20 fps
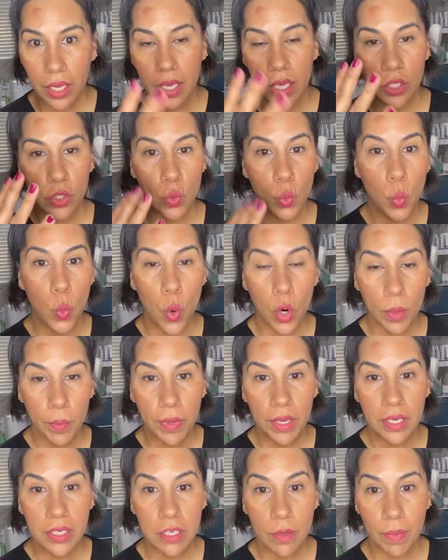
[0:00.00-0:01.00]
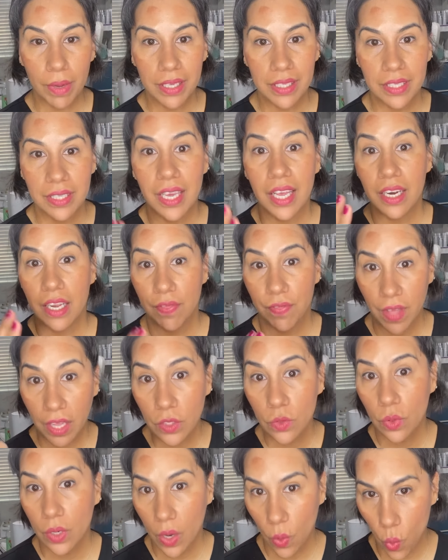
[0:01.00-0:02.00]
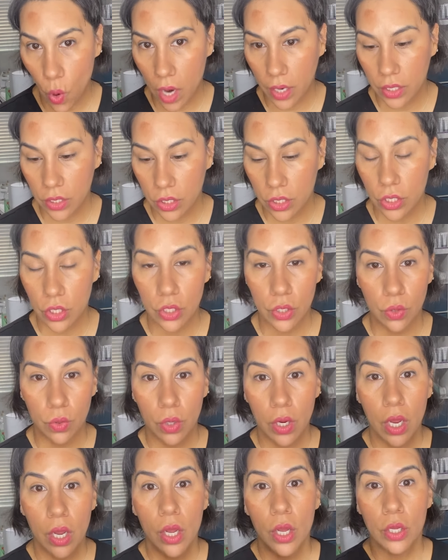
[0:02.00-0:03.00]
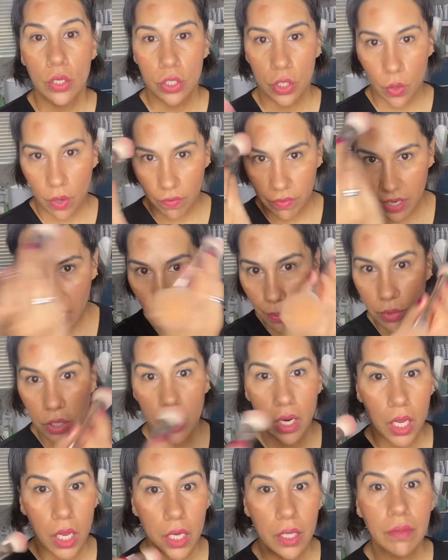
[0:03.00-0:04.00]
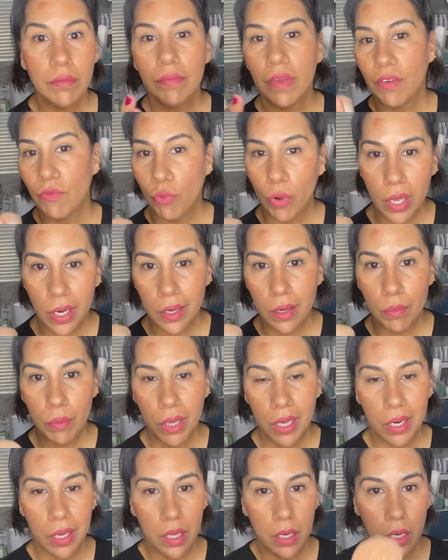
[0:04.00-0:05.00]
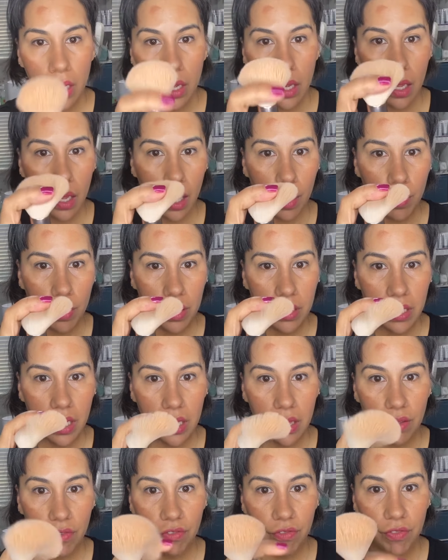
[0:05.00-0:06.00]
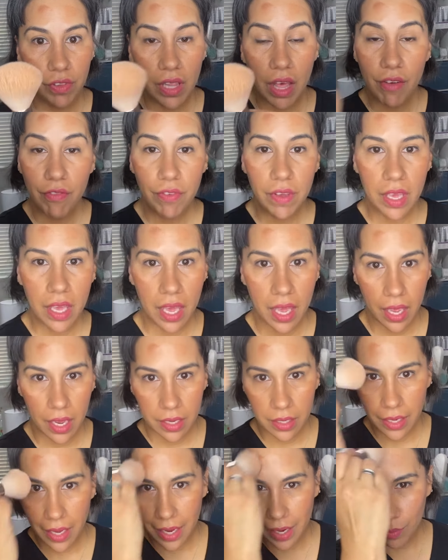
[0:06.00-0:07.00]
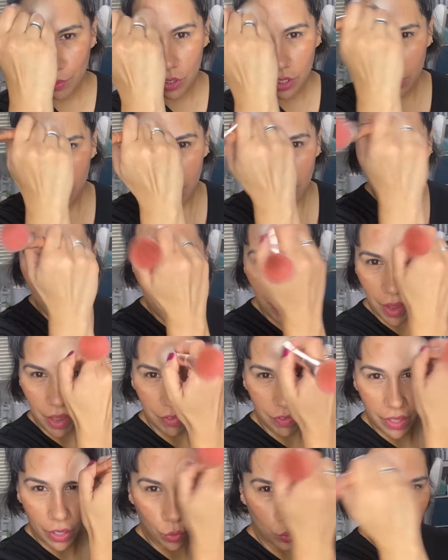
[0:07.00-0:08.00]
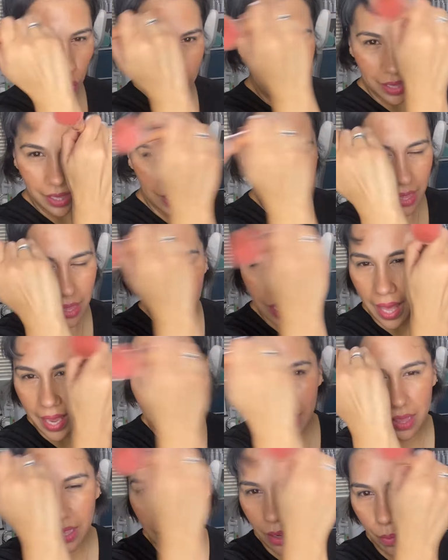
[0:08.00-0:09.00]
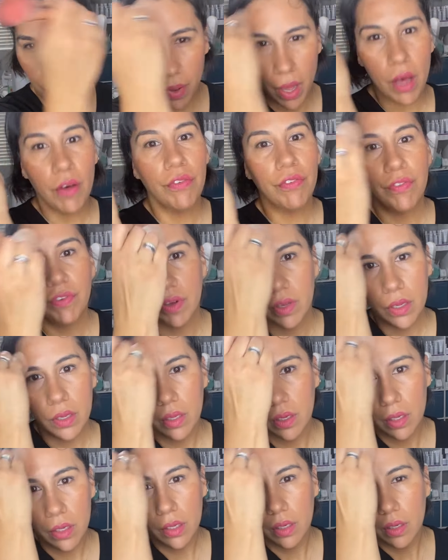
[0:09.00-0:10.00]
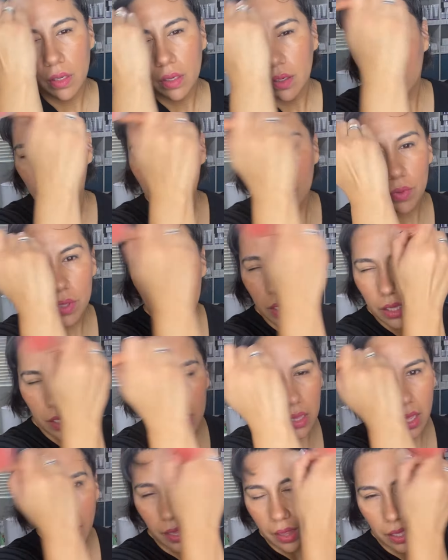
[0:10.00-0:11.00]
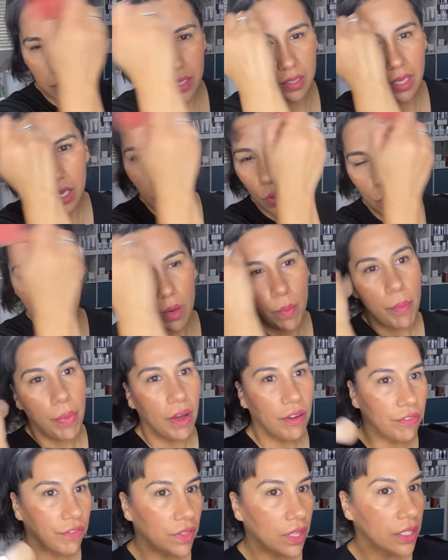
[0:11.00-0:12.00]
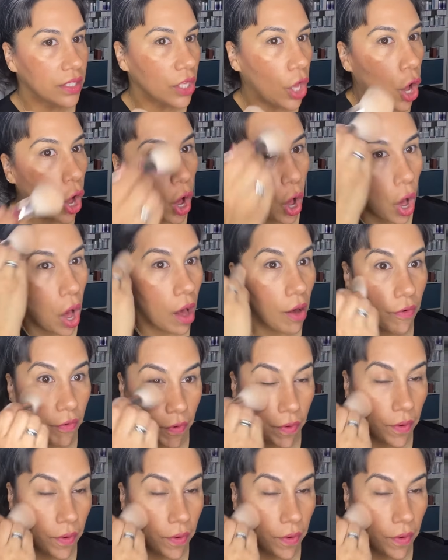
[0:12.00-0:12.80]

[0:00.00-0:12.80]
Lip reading: it's warming to my skin, and that's what I want it to do. So I've tapped it on, I've waited a minute. I'm gonna take the fluffy end, and I'm just gonna buff, like really lightly buff. Really lightly, because I don't wanna buff this off.